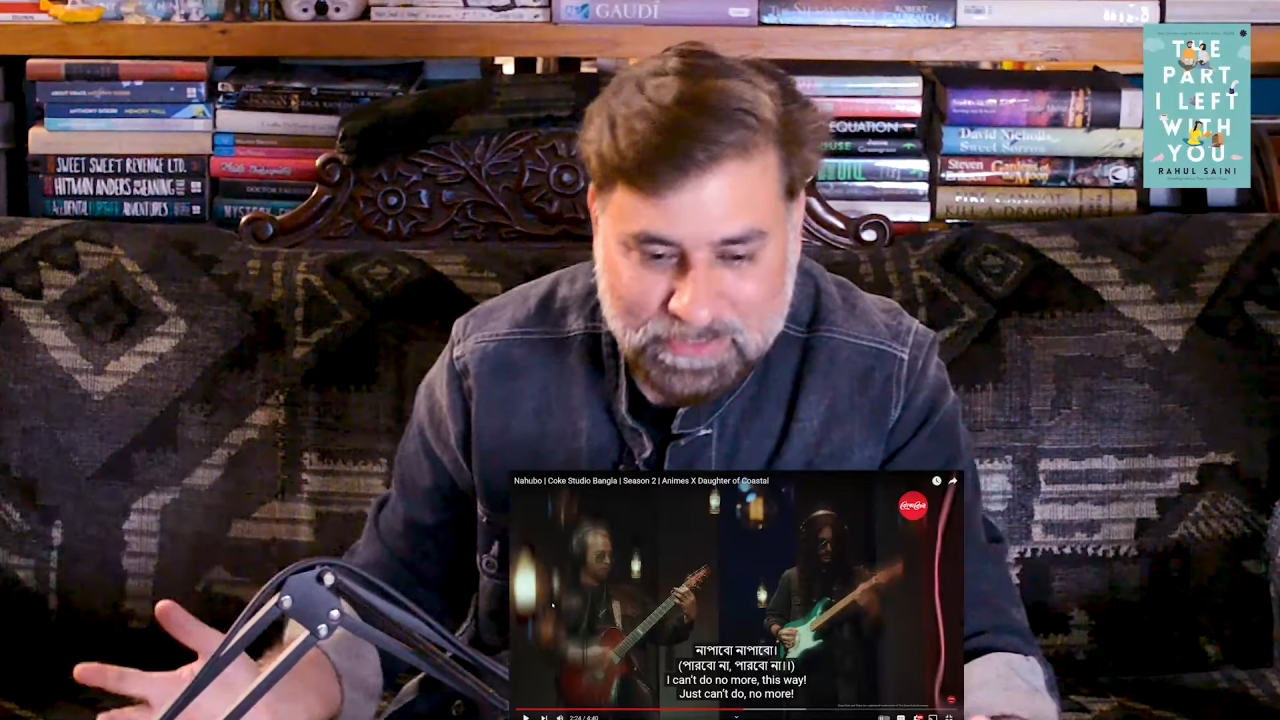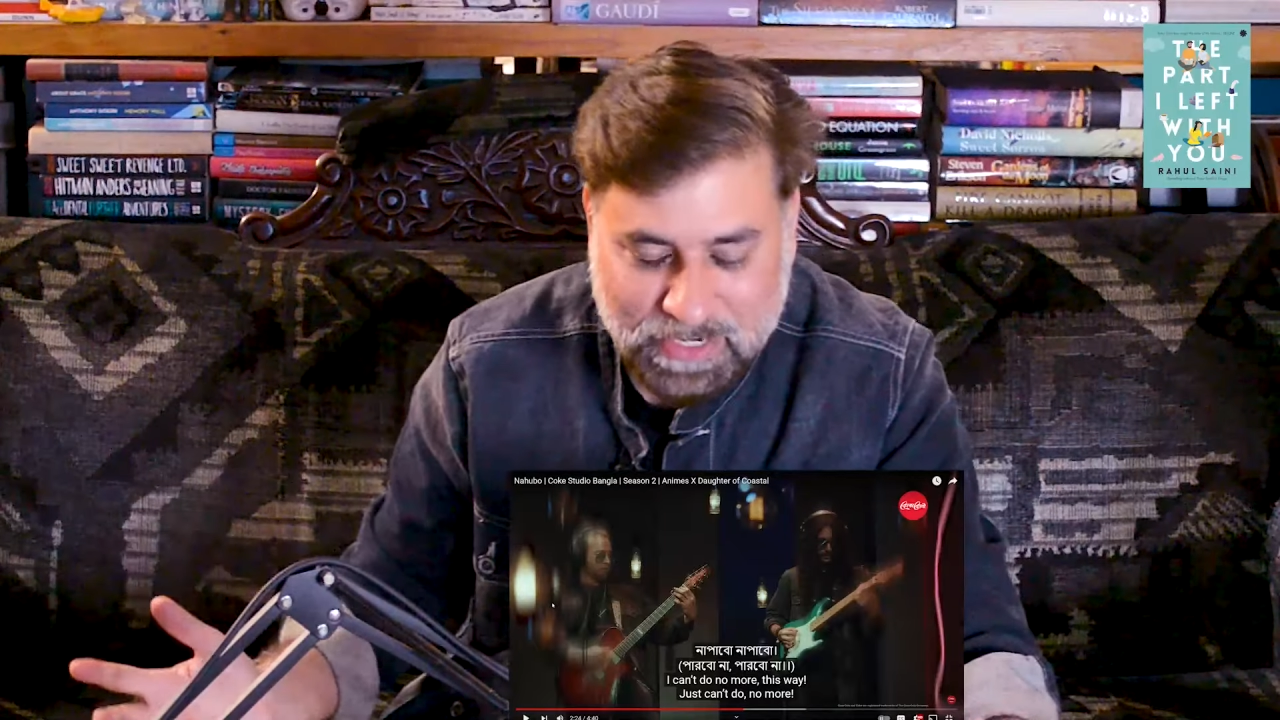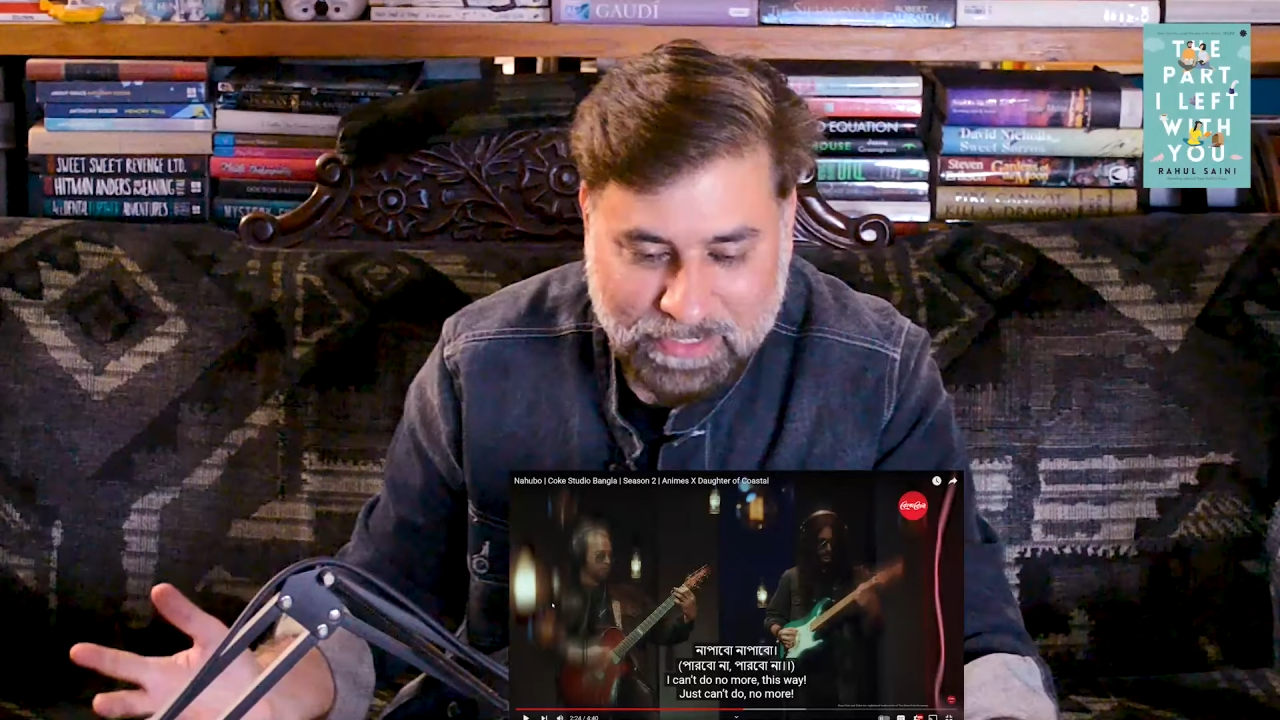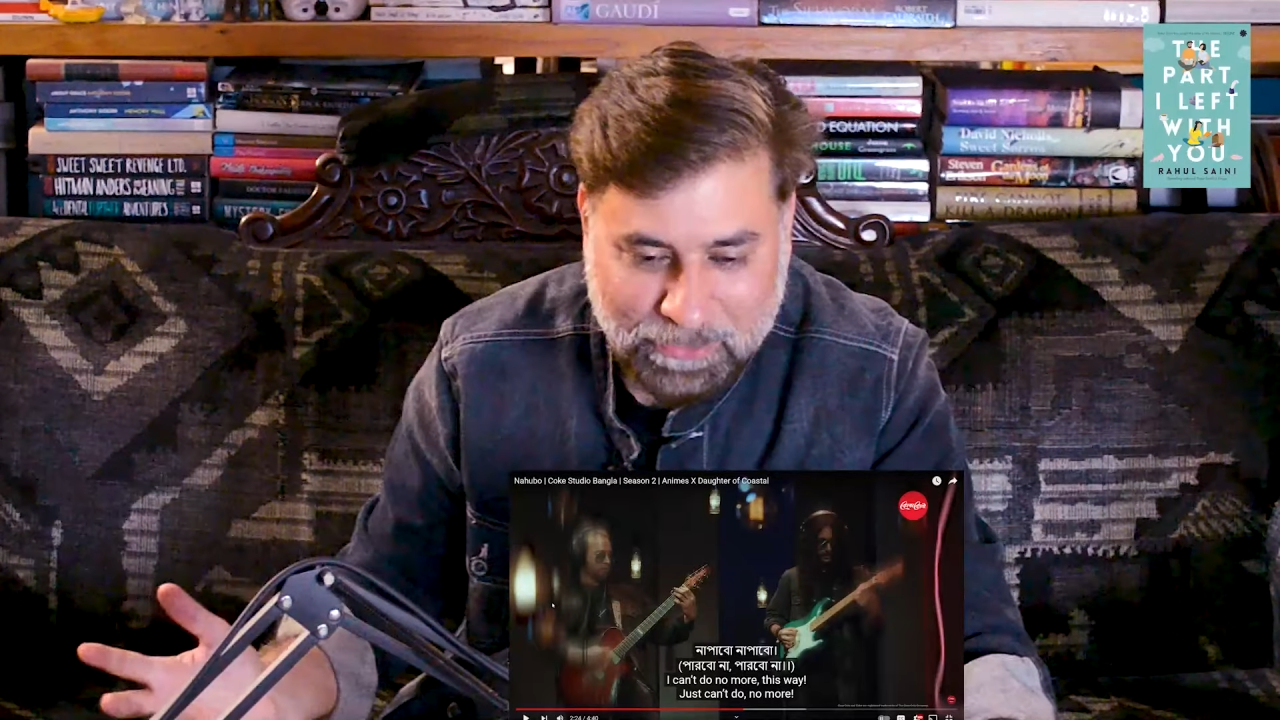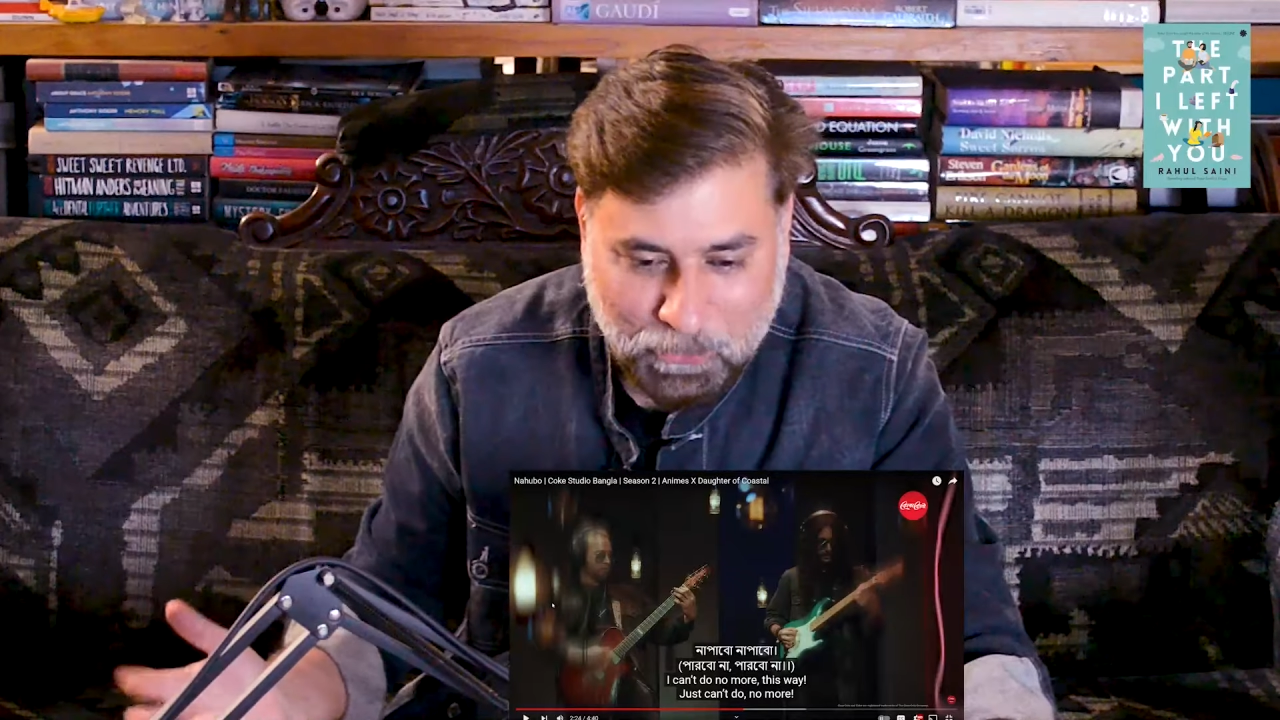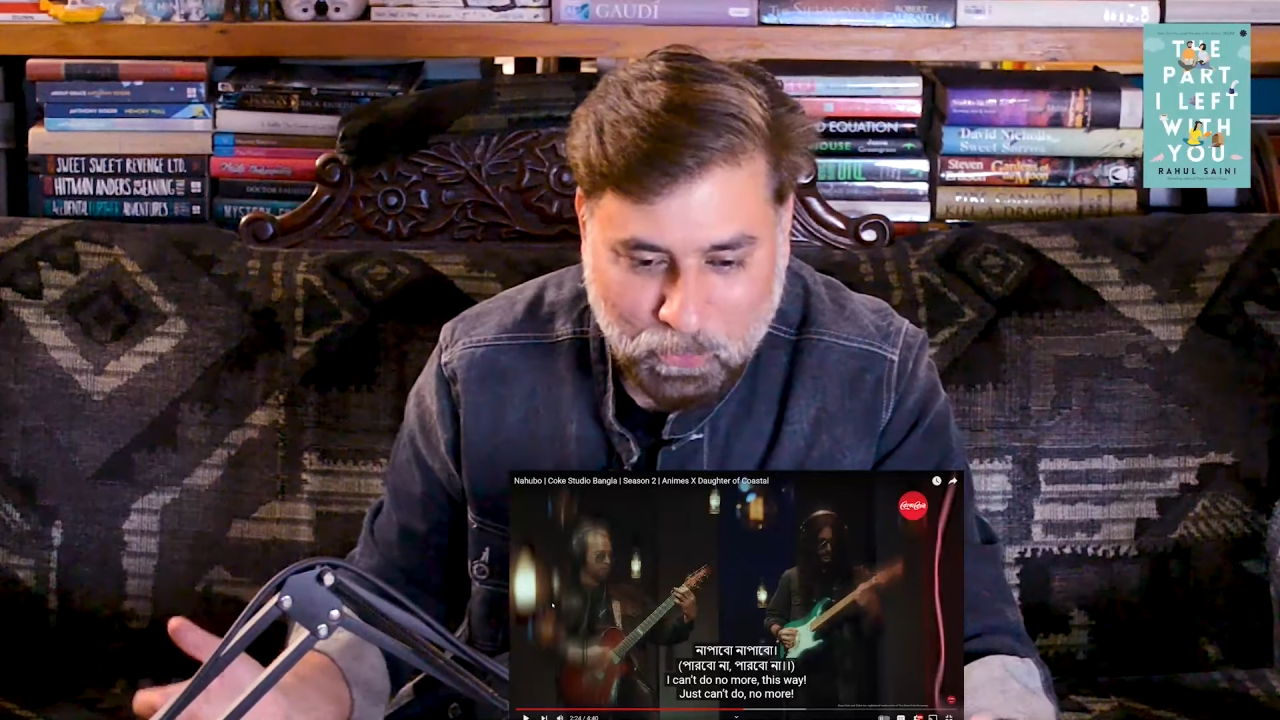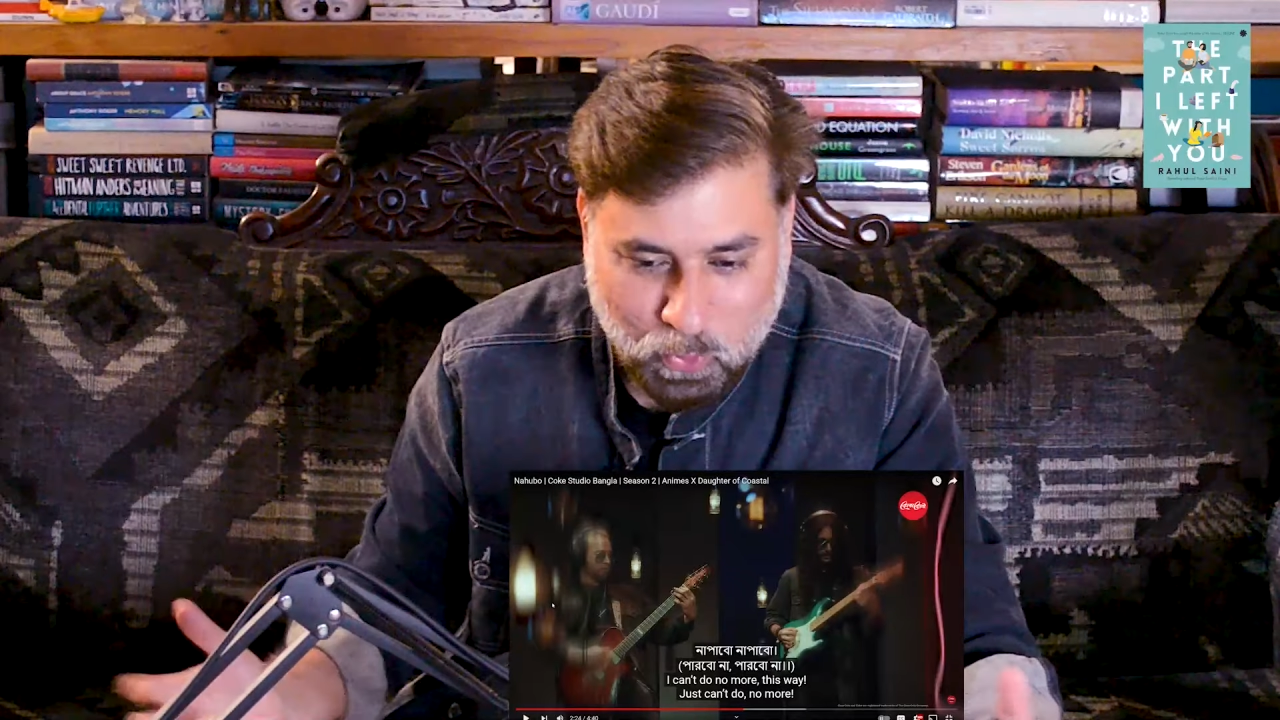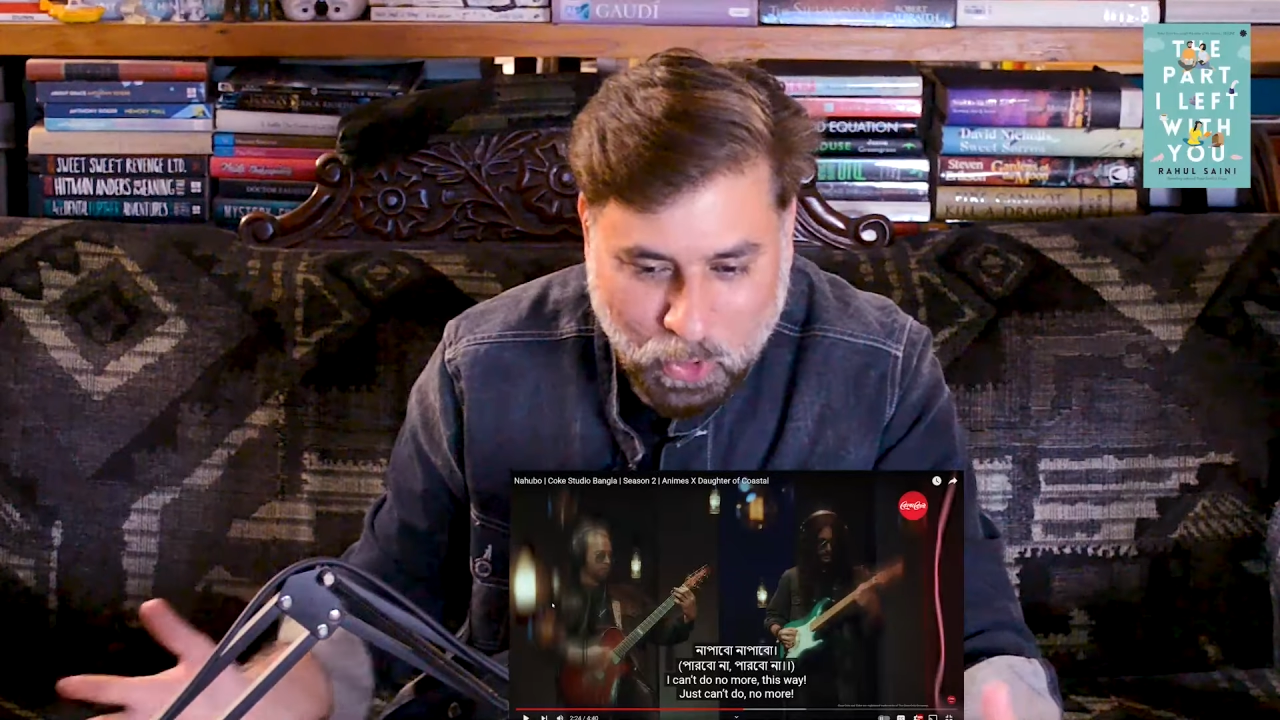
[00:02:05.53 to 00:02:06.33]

starting to